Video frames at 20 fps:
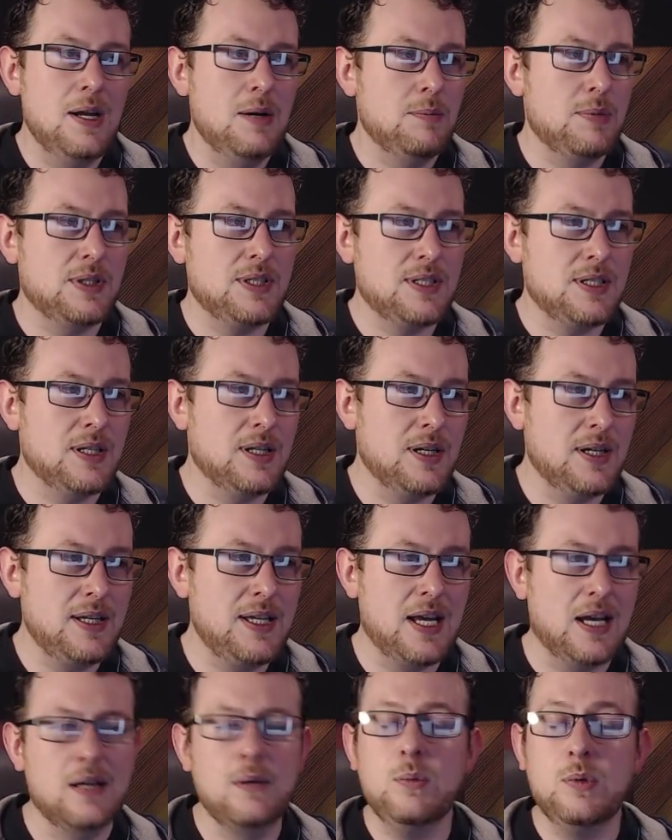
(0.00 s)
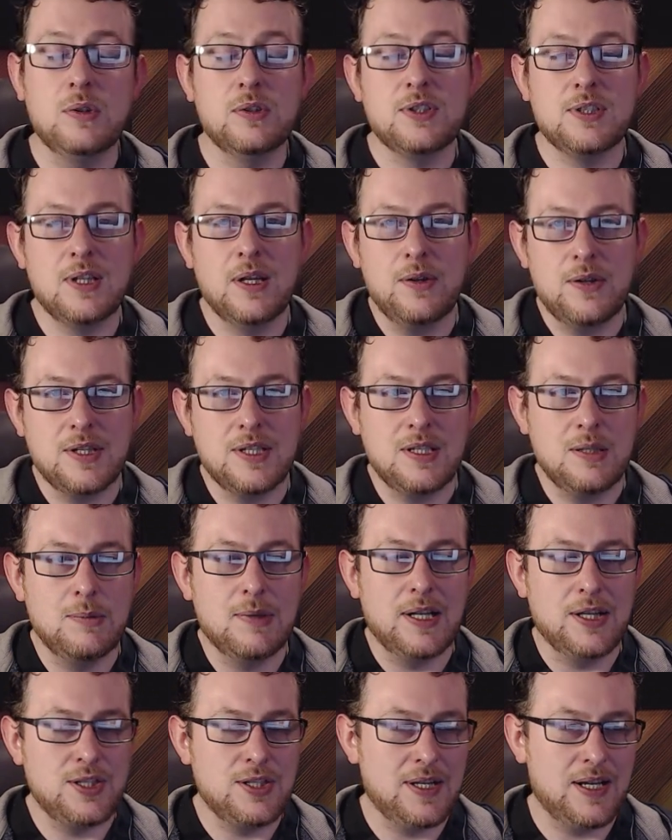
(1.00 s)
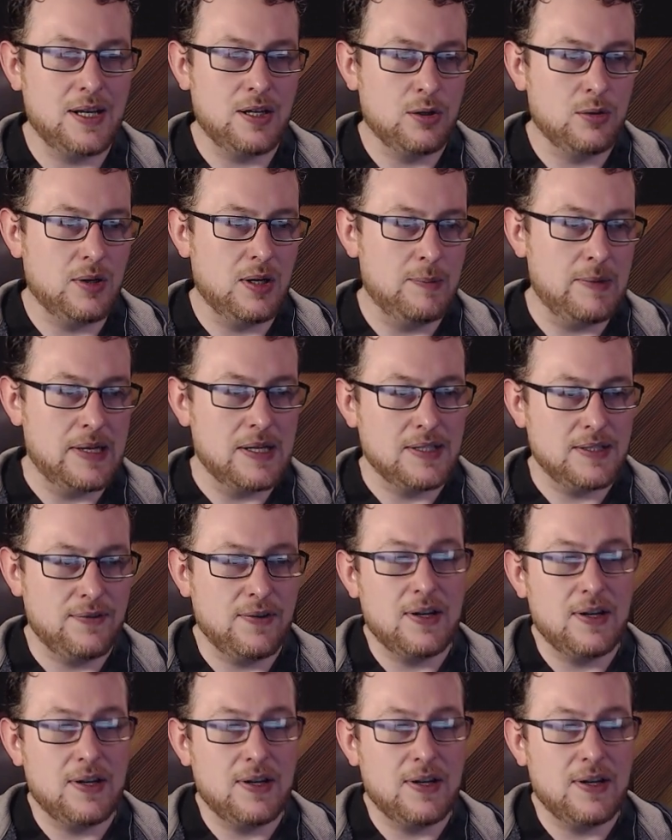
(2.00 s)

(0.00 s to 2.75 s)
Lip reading: but yeah, it will slow the simulation down quite a bit.